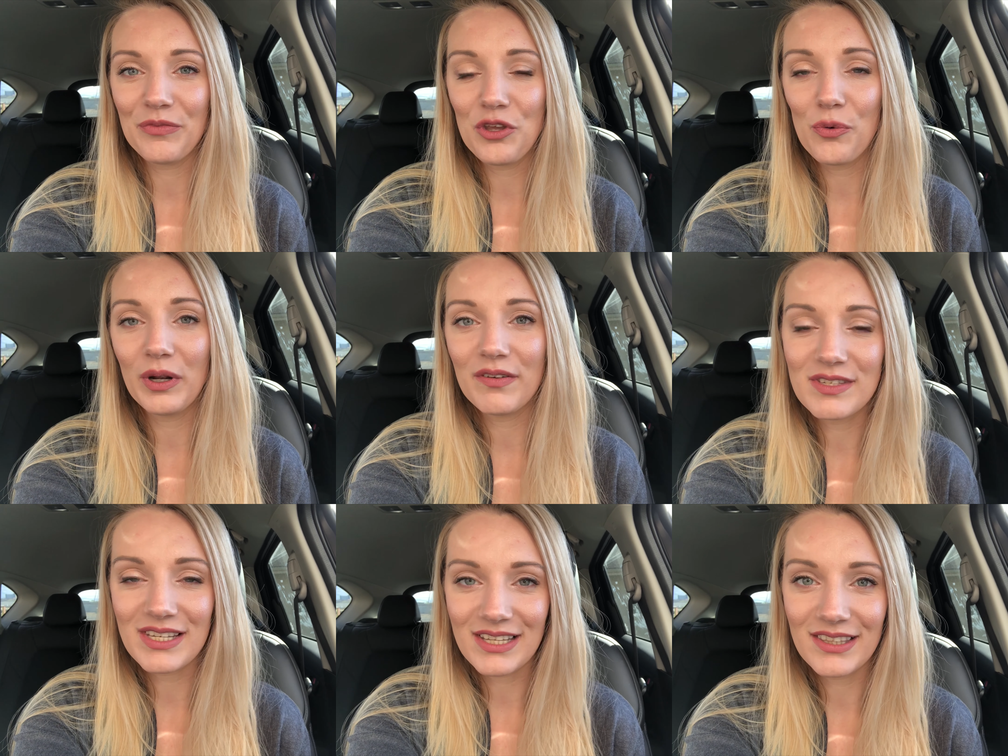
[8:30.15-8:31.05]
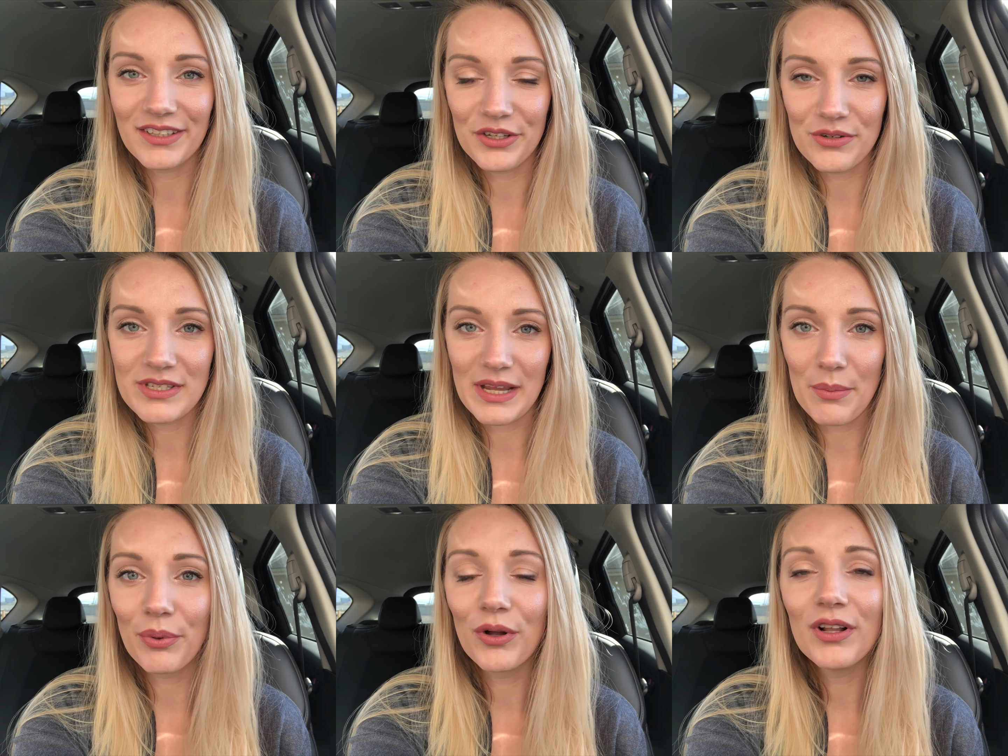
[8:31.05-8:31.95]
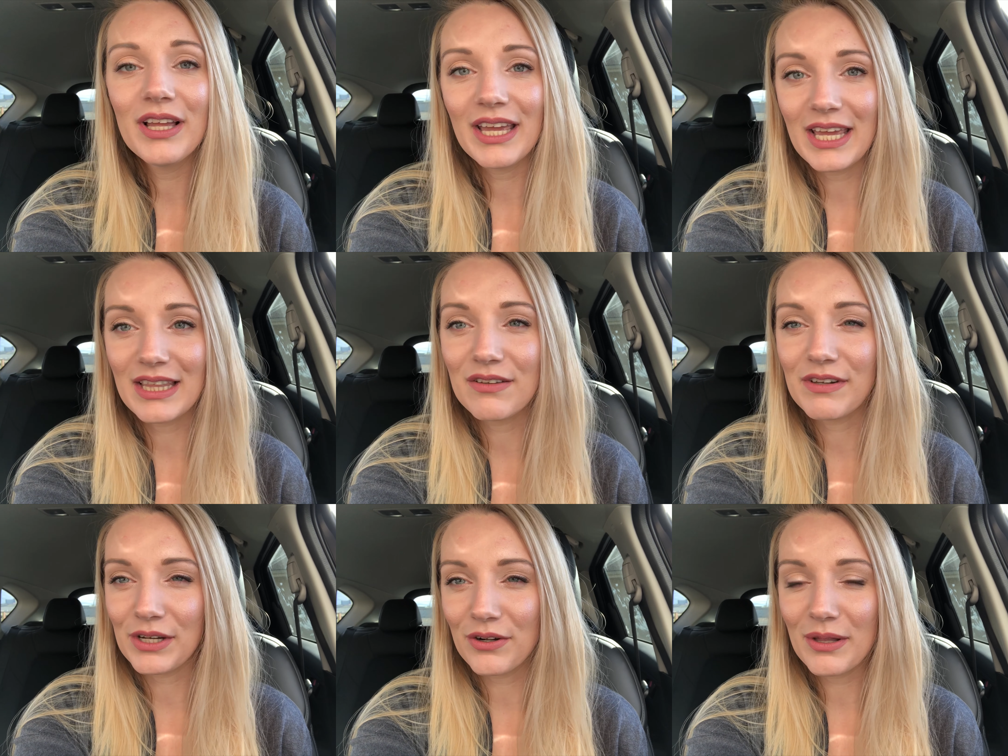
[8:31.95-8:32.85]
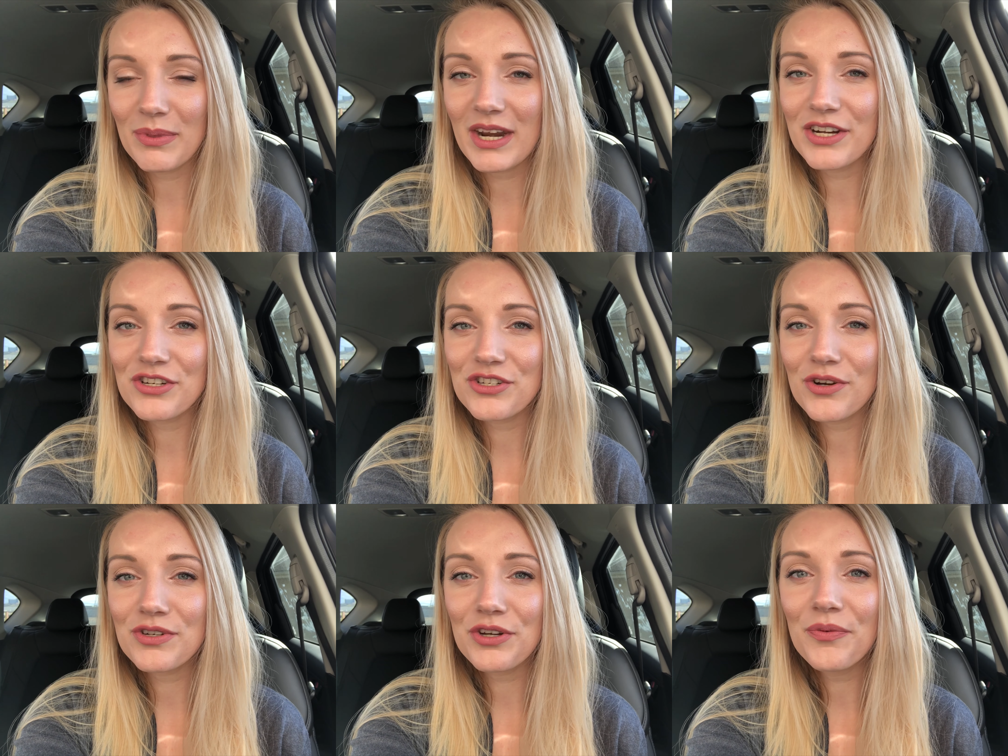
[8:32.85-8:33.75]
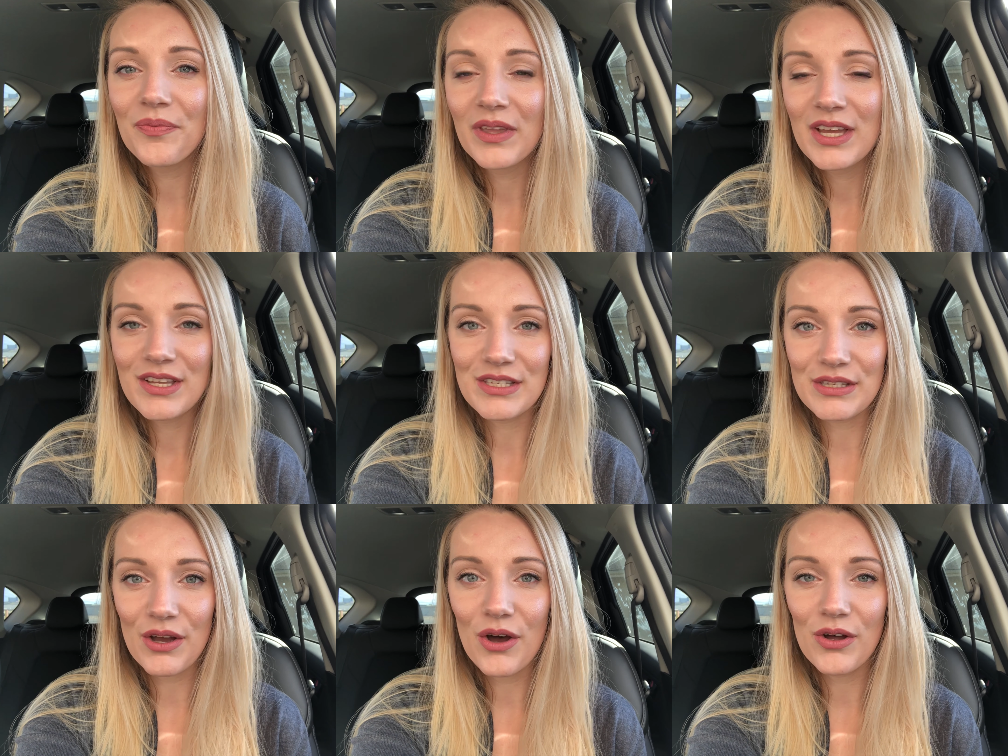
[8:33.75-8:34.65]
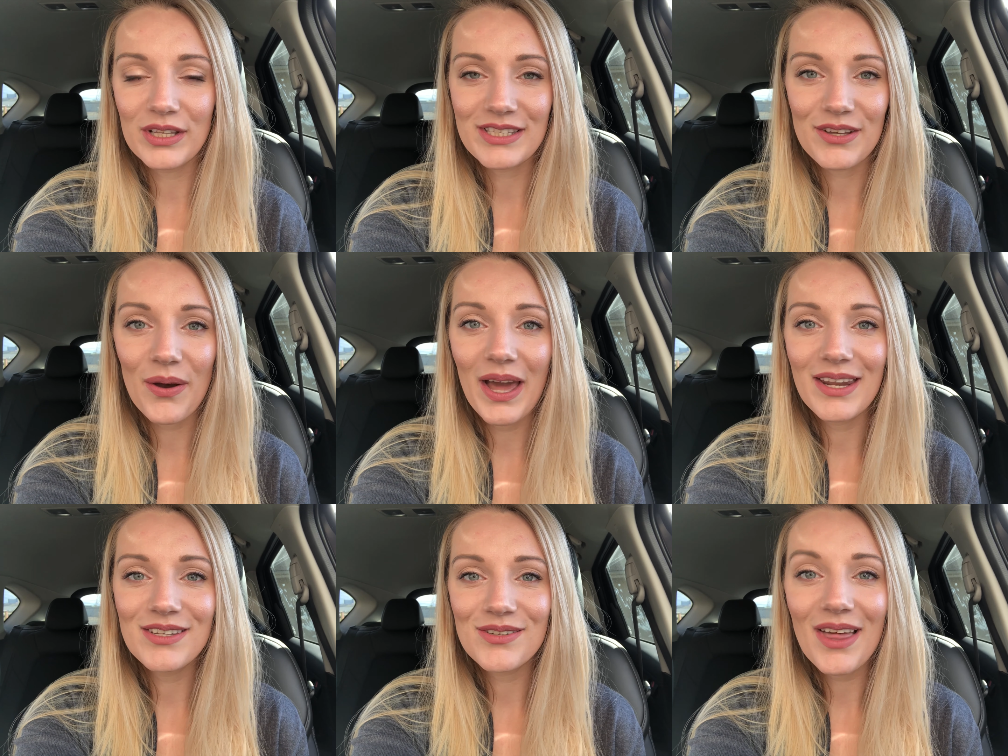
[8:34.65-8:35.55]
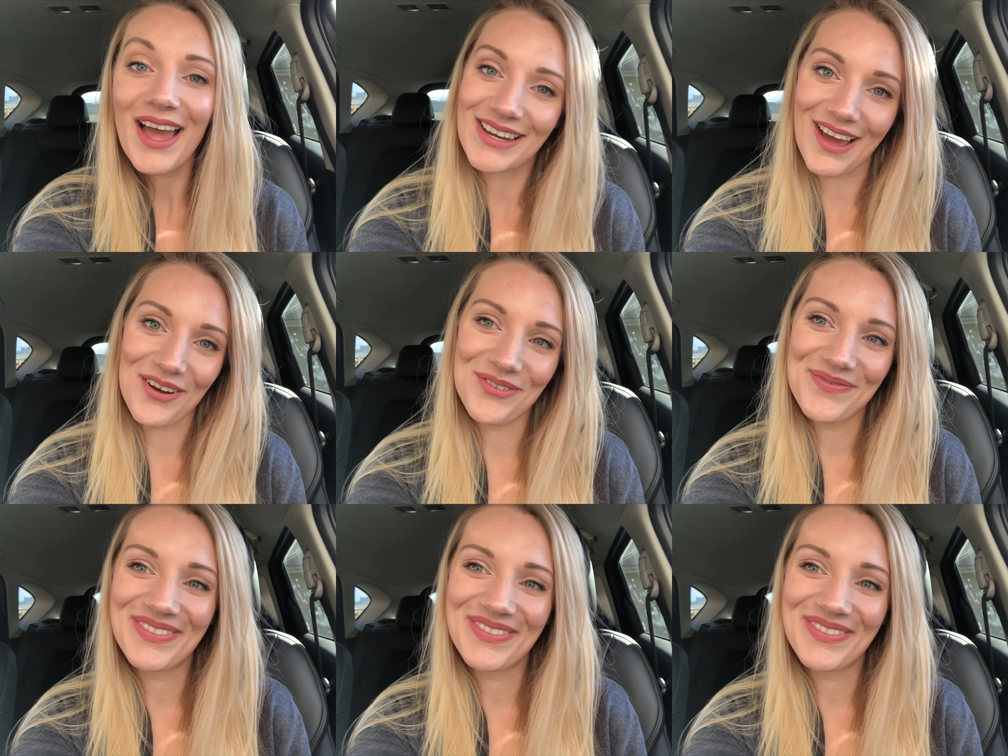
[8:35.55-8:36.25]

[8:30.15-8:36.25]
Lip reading: You would have seen the little sample in the video clip that I just showed you. So let's go ahead and do that now.